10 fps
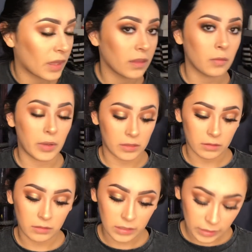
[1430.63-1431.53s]
it's
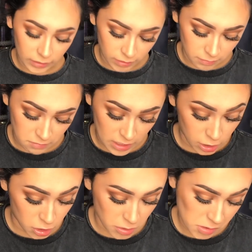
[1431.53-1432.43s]
basically like a
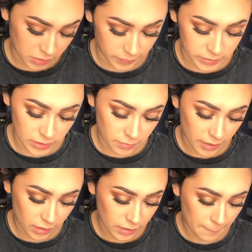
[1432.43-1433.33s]
make your own lipstick
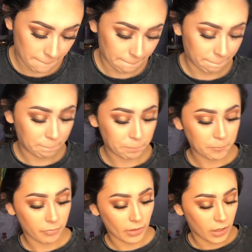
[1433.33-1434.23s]
palette.
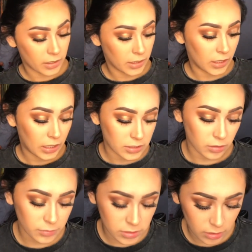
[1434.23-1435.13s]

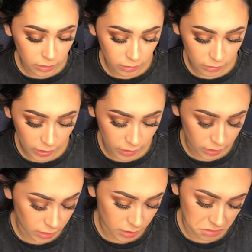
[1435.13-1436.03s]
So I'm just gonna
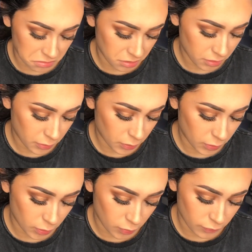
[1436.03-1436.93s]
like
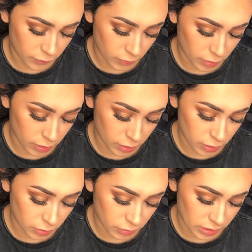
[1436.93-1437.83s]
go for a
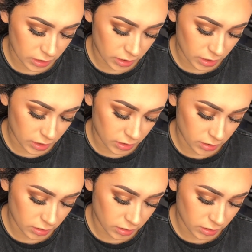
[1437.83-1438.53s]
nudie